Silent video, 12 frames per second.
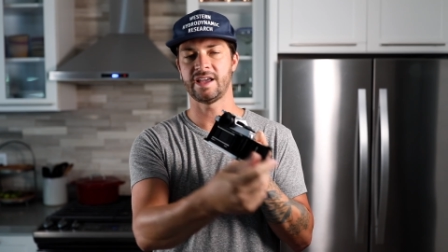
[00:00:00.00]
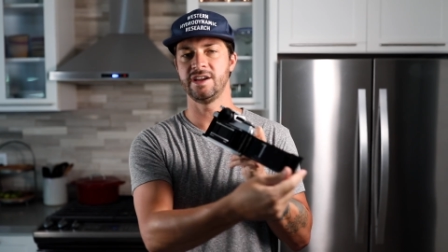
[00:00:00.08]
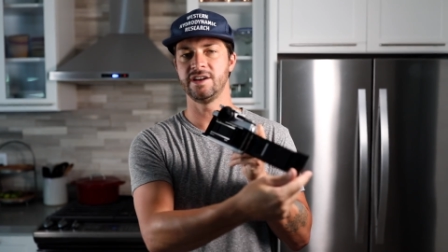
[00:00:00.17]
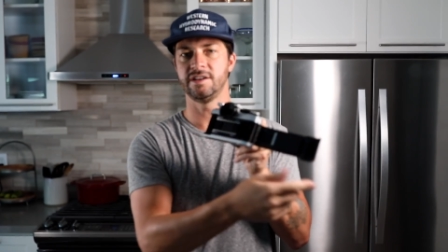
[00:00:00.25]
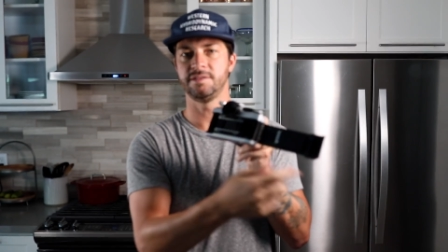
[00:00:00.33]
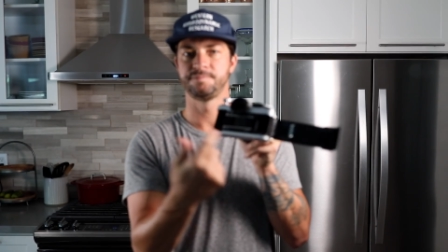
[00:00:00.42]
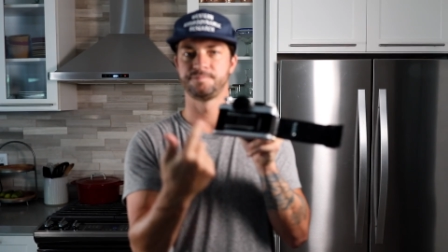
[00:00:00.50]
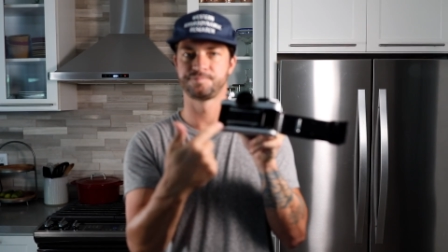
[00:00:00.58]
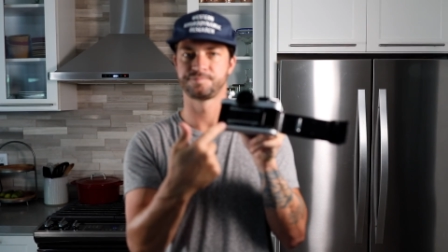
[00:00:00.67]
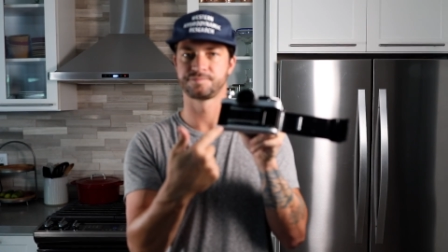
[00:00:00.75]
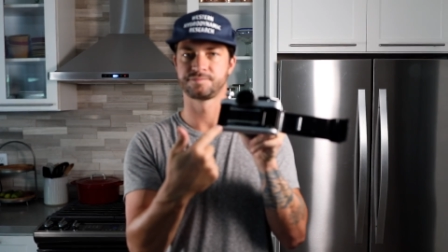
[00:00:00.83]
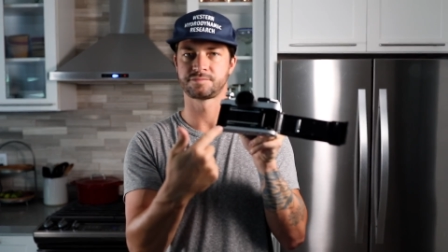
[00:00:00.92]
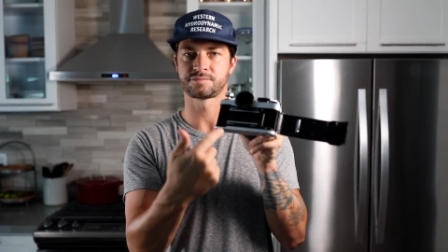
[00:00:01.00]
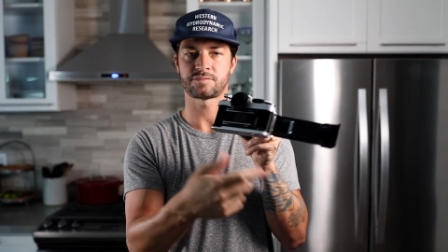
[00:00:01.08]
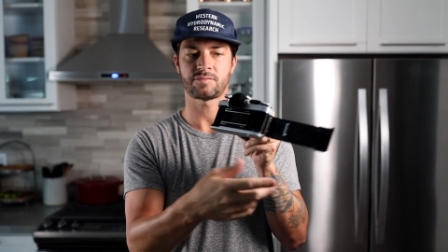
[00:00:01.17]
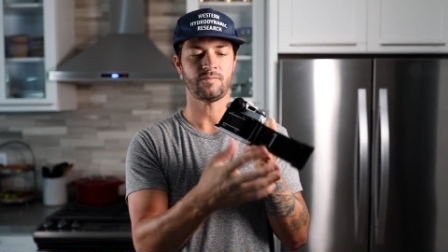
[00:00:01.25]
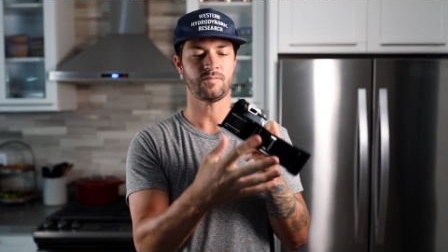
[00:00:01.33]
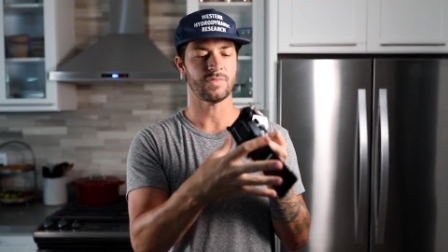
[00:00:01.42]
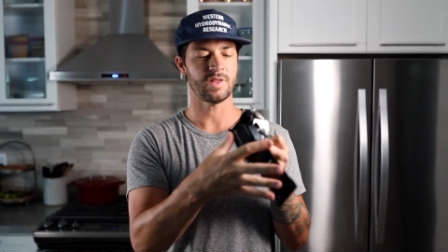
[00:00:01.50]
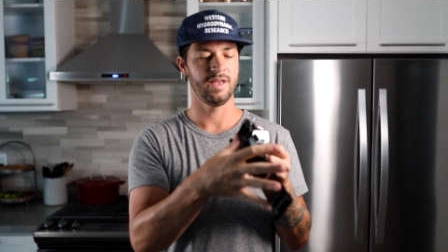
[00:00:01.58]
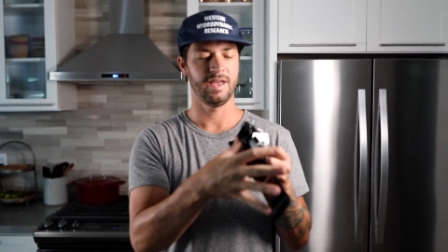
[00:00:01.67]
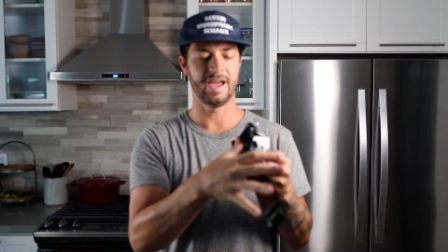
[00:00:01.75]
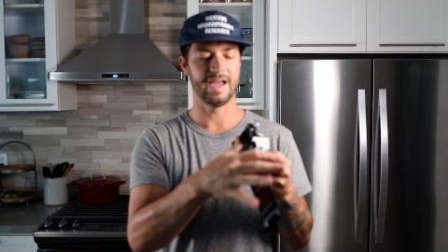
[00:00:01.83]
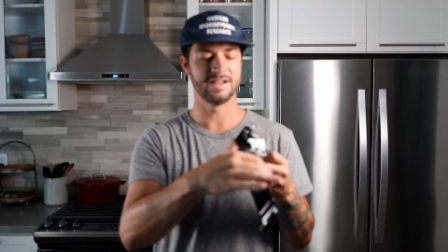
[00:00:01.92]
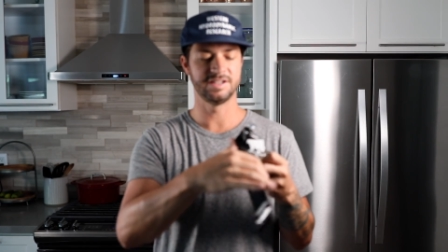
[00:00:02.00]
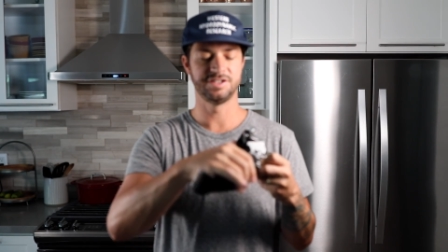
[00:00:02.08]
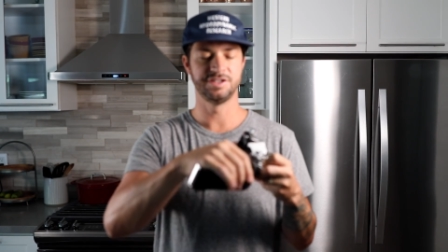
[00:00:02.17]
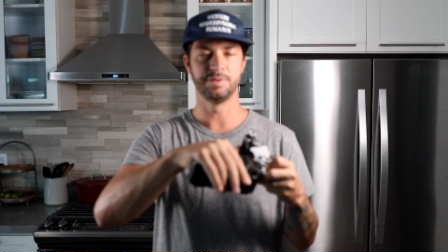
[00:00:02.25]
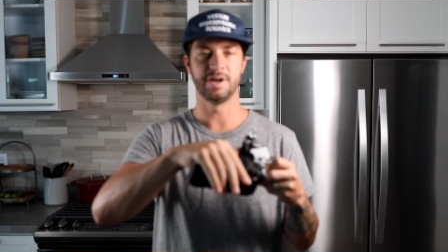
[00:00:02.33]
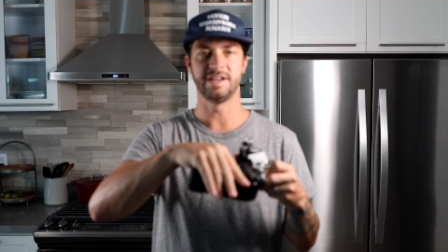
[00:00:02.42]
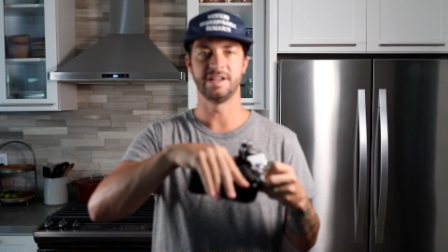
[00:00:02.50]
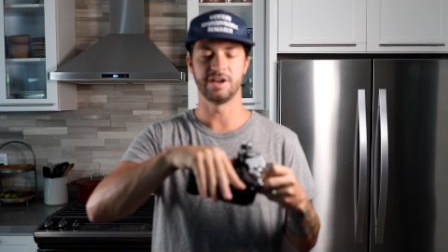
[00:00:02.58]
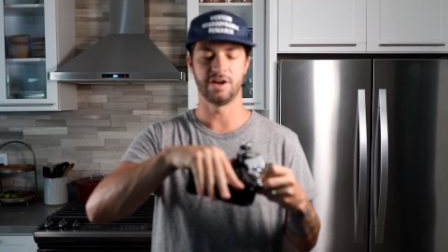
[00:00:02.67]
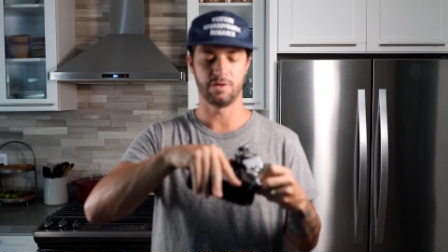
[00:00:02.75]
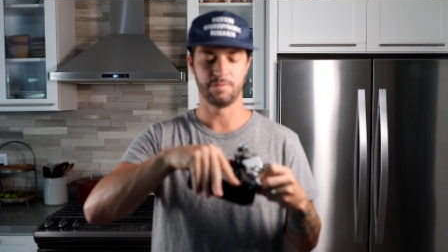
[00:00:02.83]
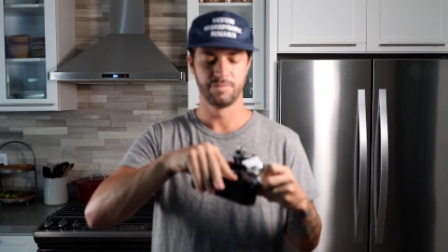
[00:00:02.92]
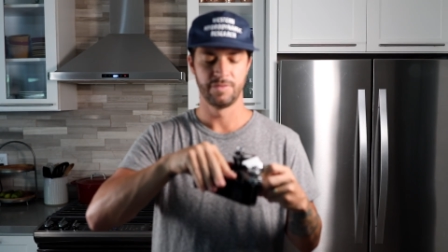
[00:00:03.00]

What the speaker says: here and you're ready to go.